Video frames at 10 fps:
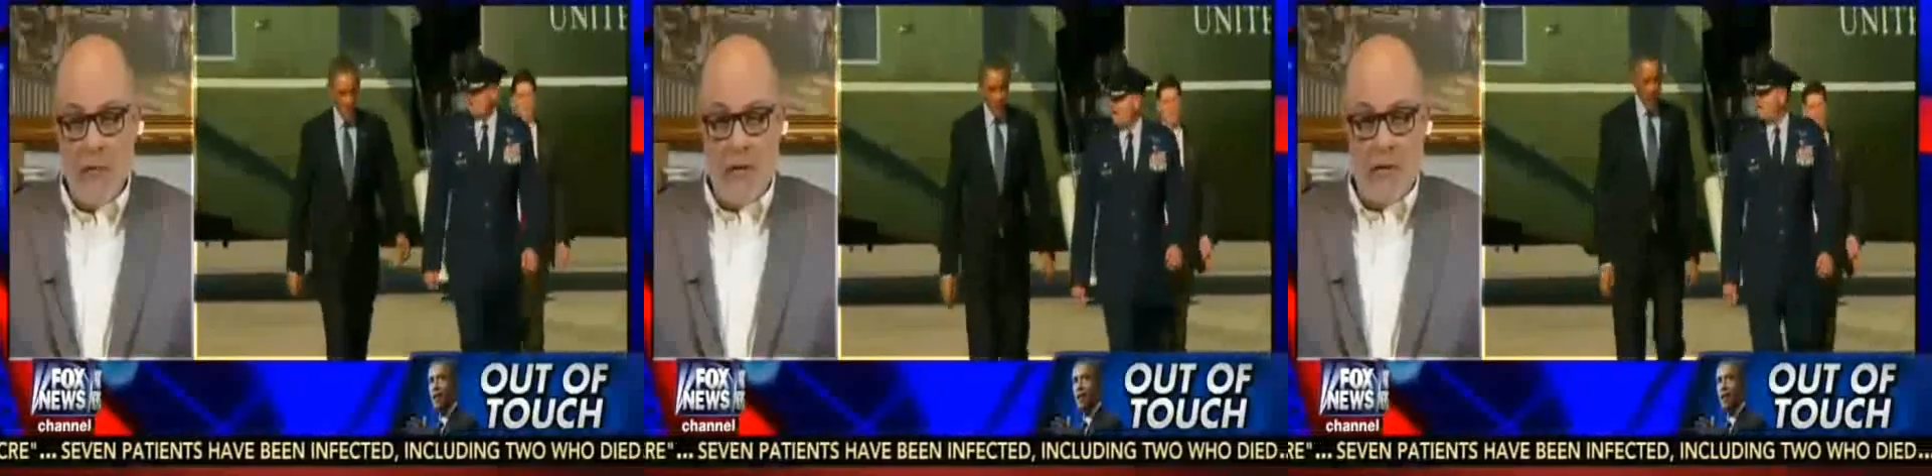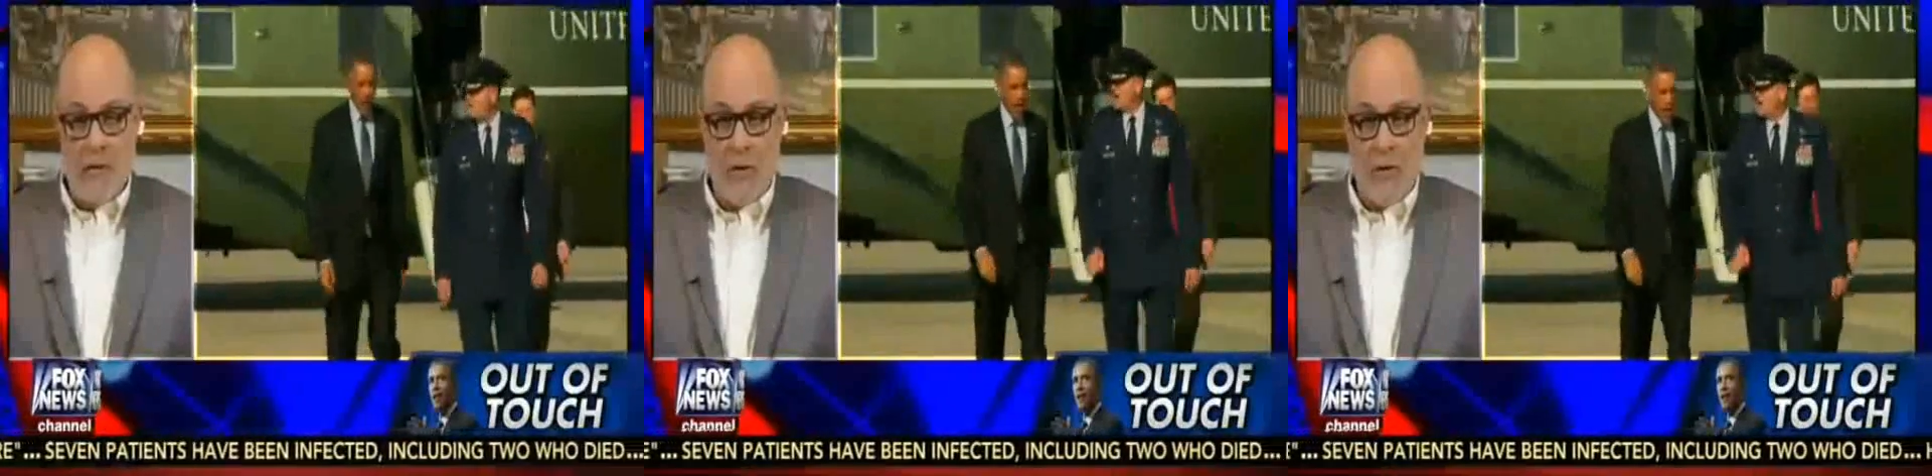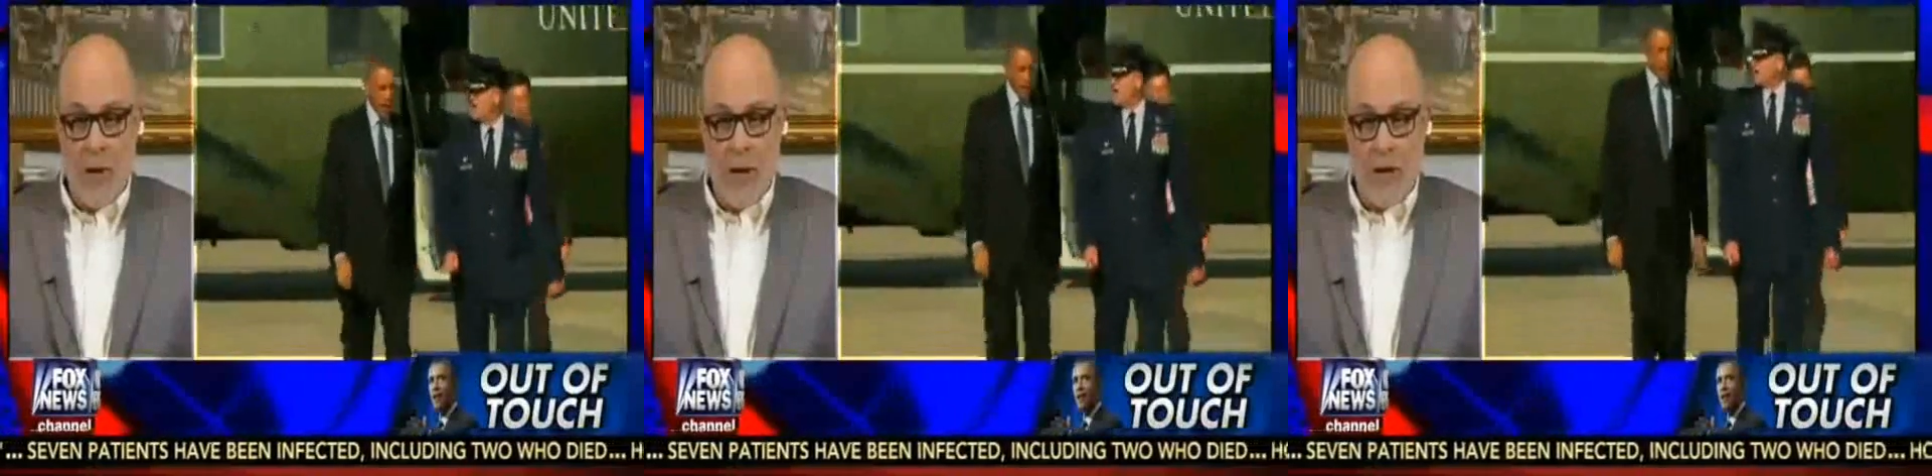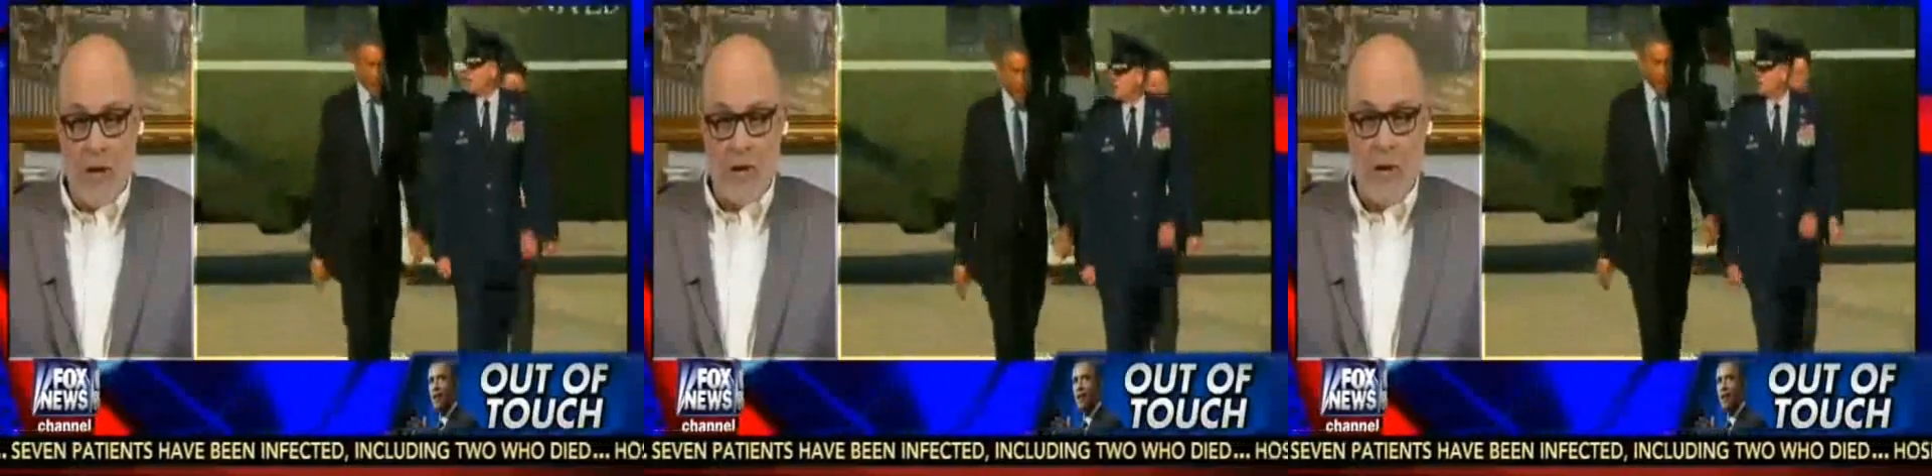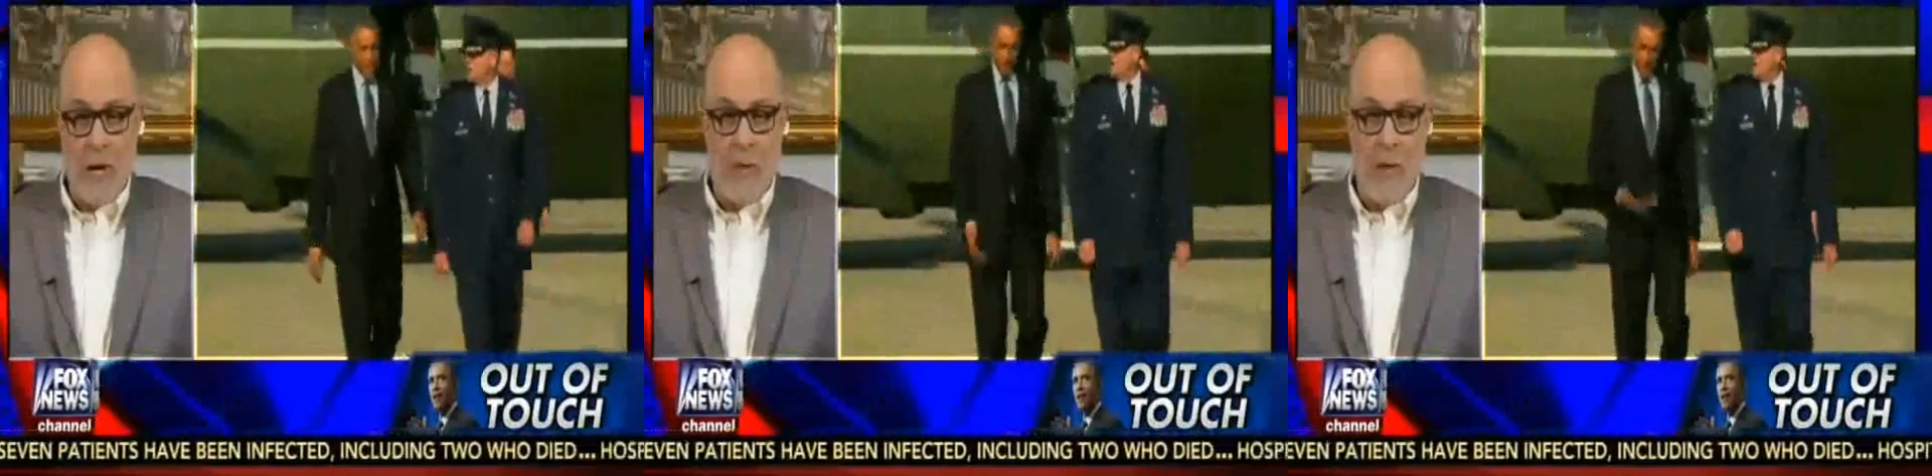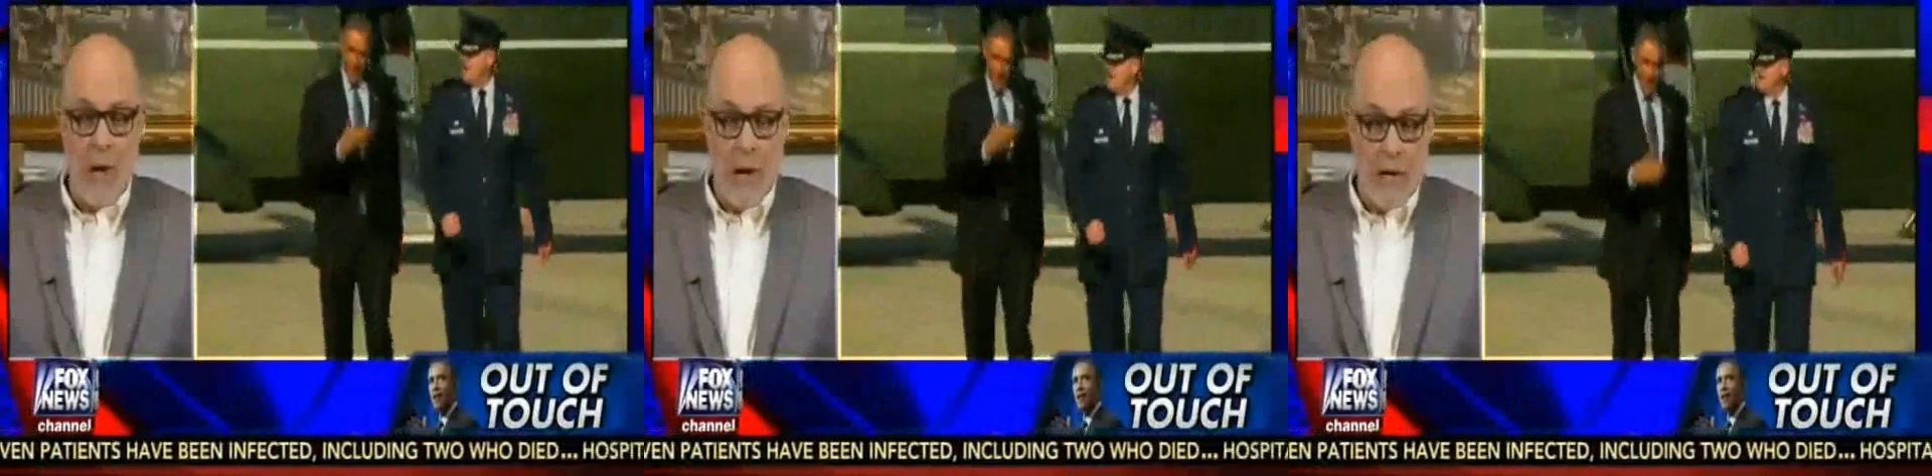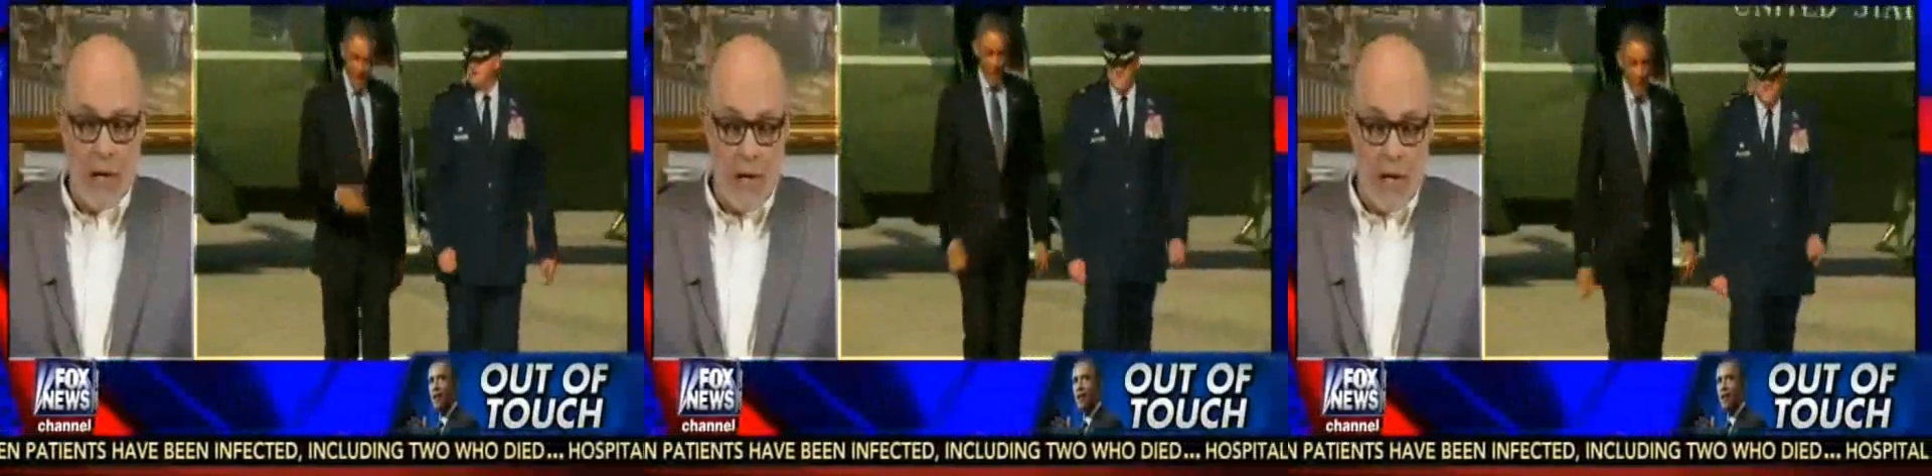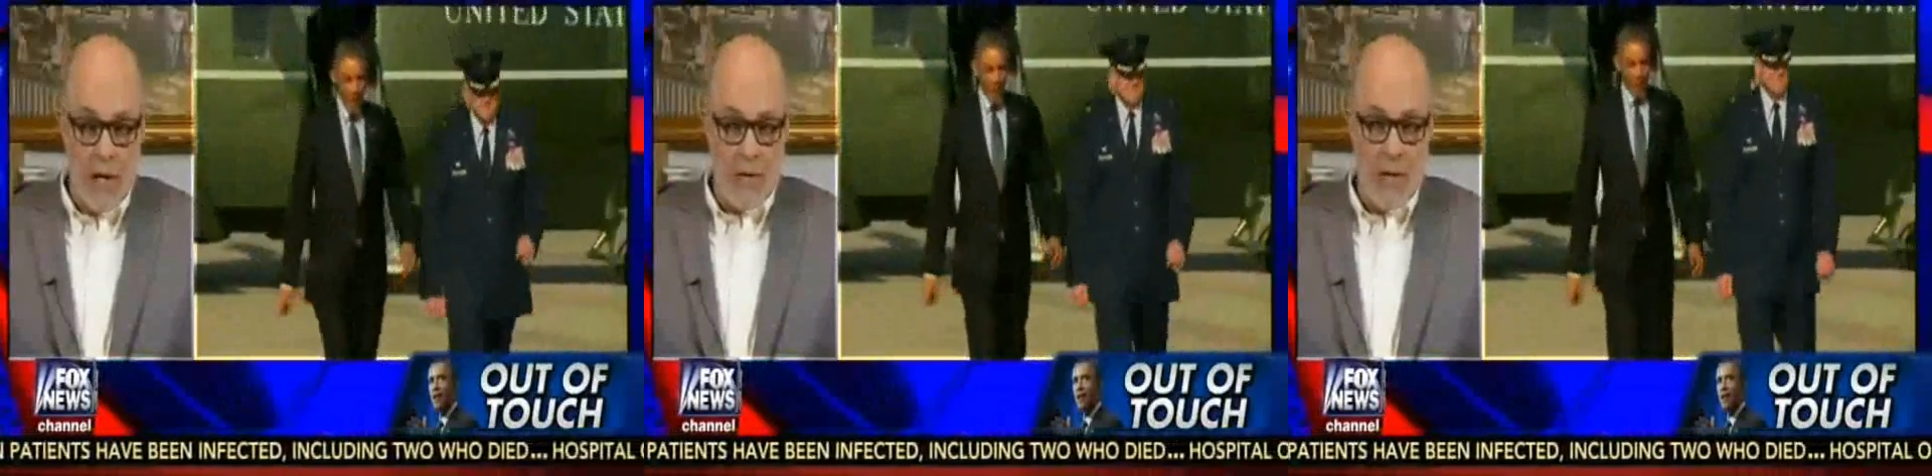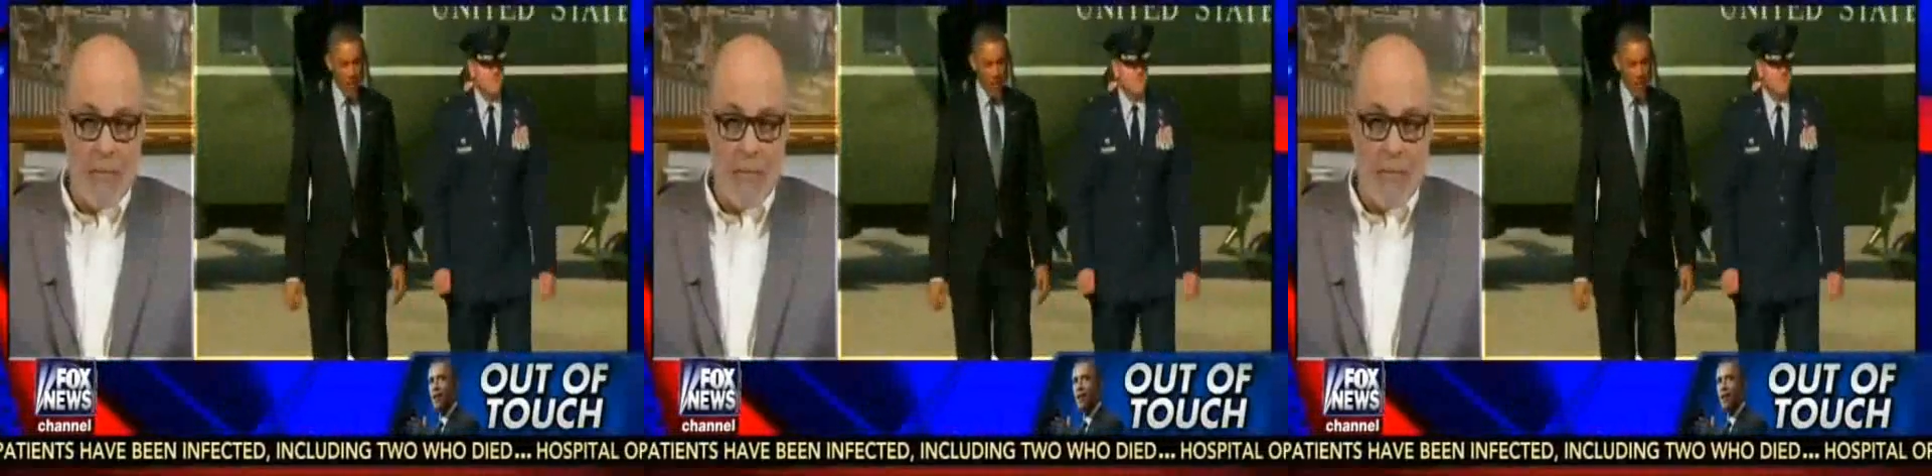speeches are about how terrible America is,